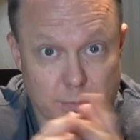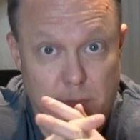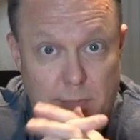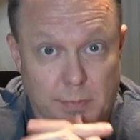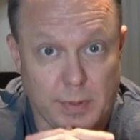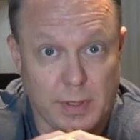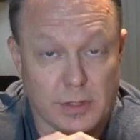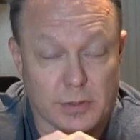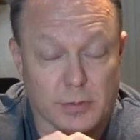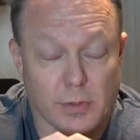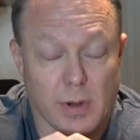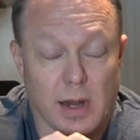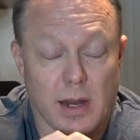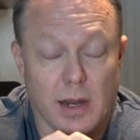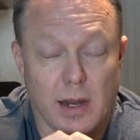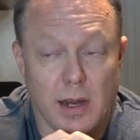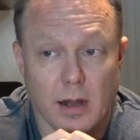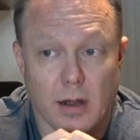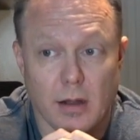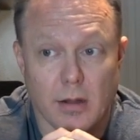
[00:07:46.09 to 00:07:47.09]
piece right
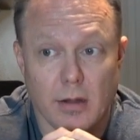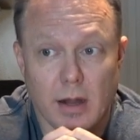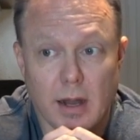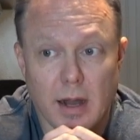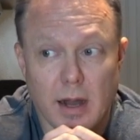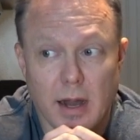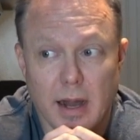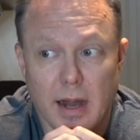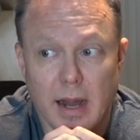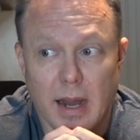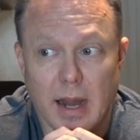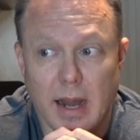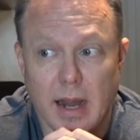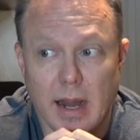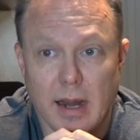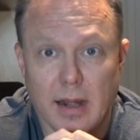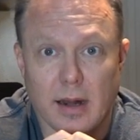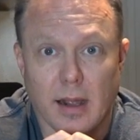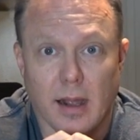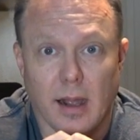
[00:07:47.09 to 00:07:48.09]
here,
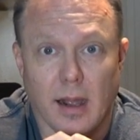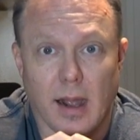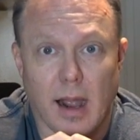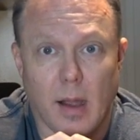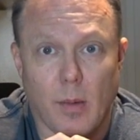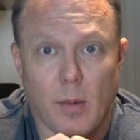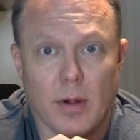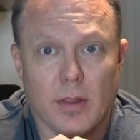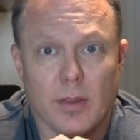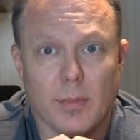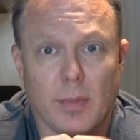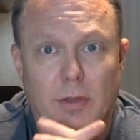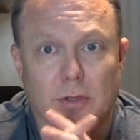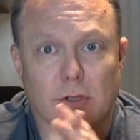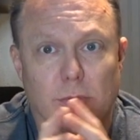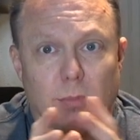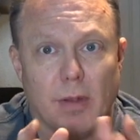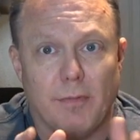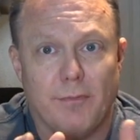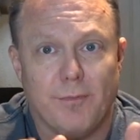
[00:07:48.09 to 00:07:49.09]
and I wanted to make
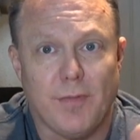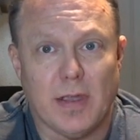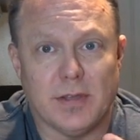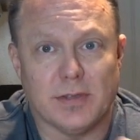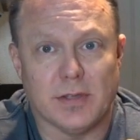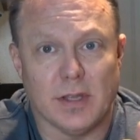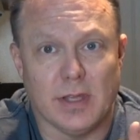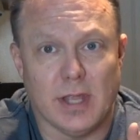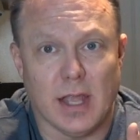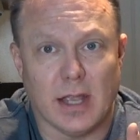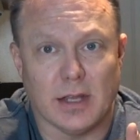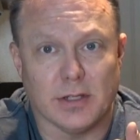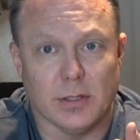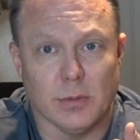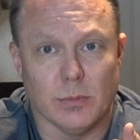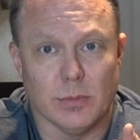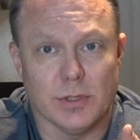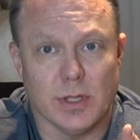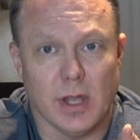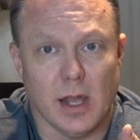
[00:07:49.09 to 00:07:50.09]
sure my face detection
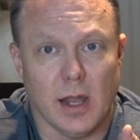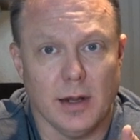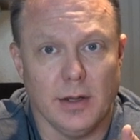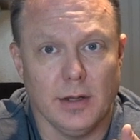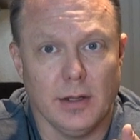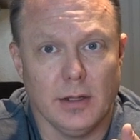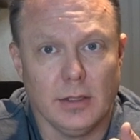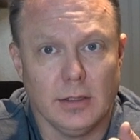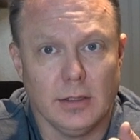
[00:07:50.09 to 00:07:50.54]
was on,